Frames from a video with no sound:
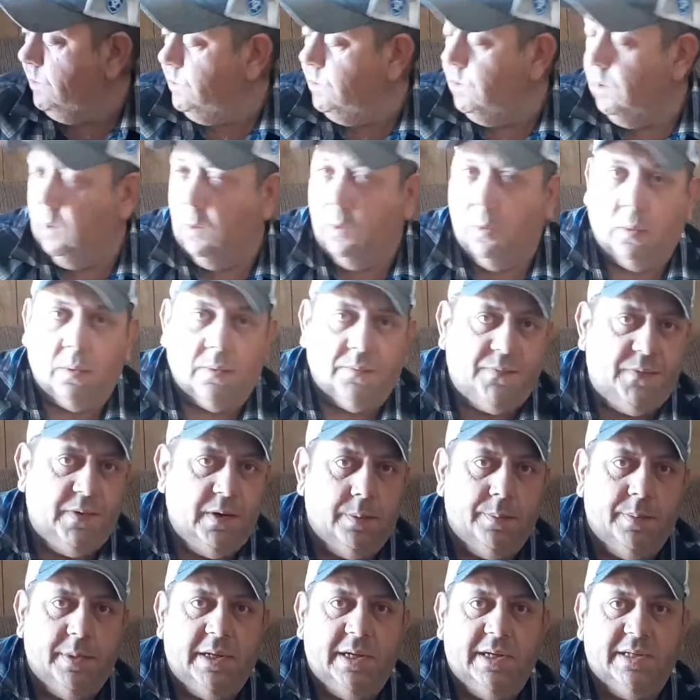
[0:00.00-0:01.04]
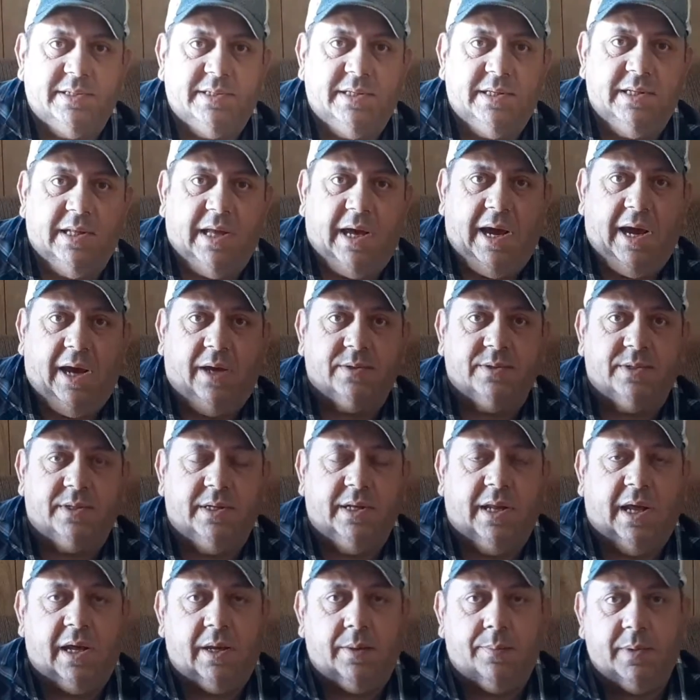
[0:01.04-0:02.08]
So we're filming this in the house
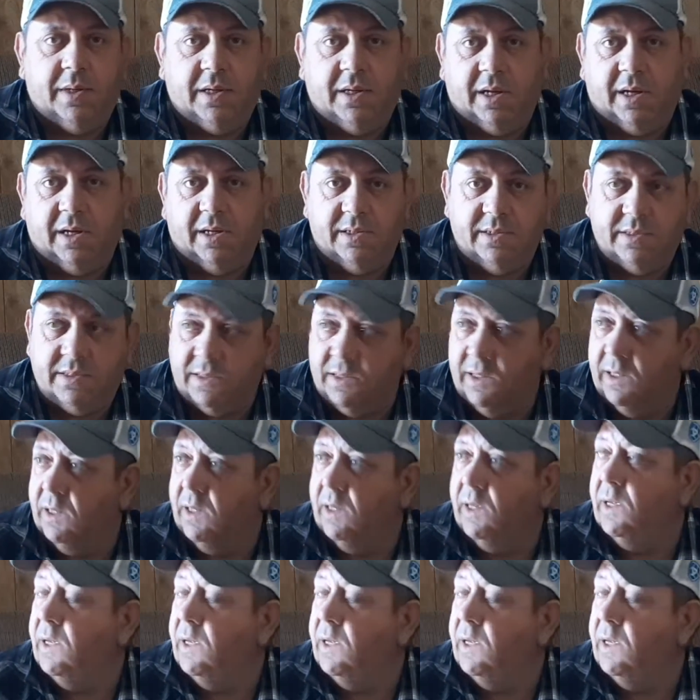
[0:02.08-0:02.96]
today because